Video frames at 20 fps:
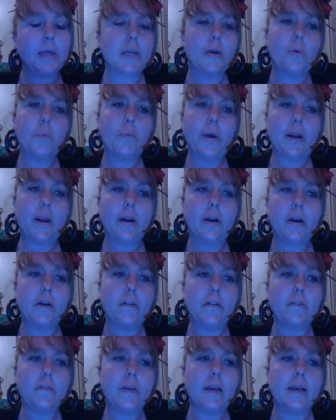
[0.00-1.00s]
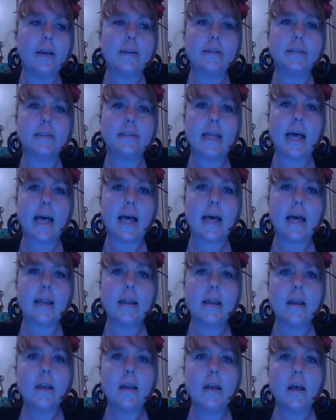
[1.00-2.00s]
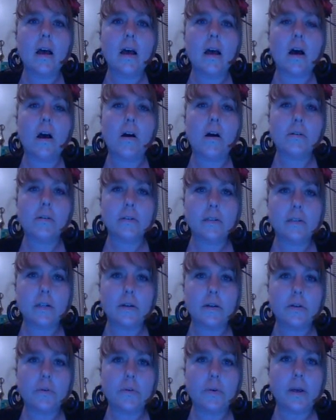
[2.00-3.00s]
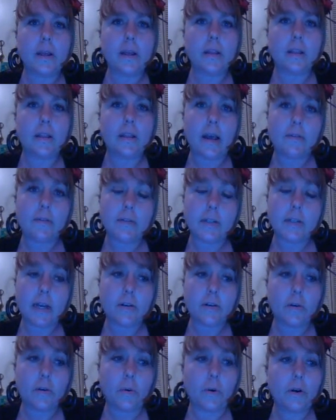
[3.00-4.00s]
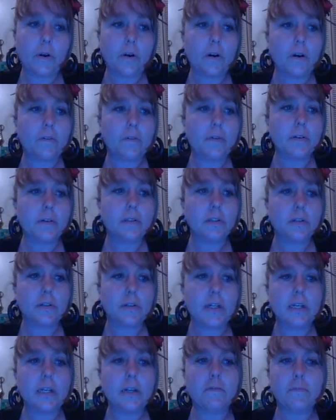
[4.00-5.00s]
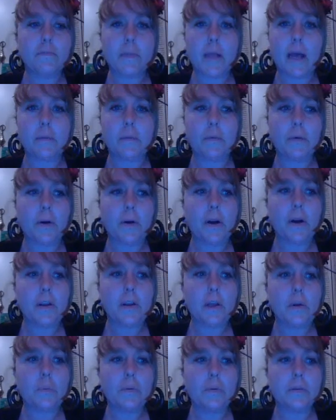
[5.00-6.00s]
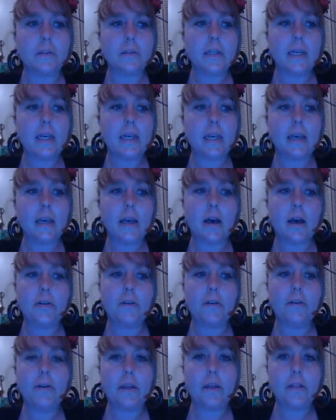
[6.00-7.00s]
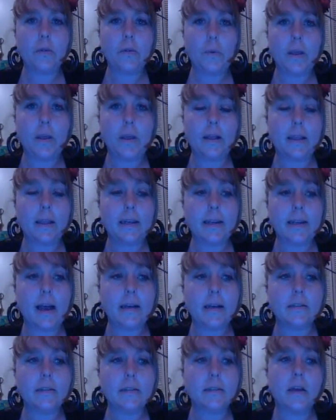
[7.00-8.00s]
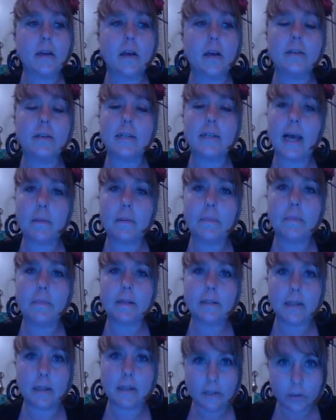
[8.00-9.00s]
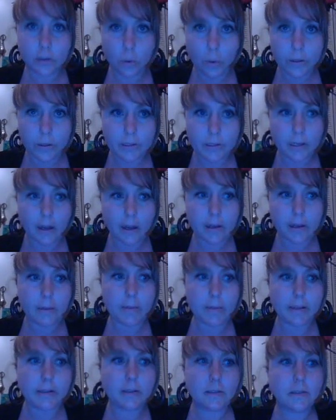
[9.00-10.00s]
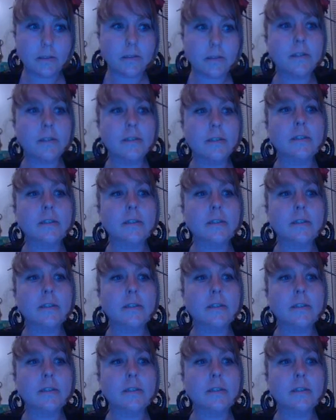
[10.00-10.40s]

be aware of is that also in the left-hand corner of the screen of Blackboard, you will see underneath Weekly Tasks a tab that says Course Documents.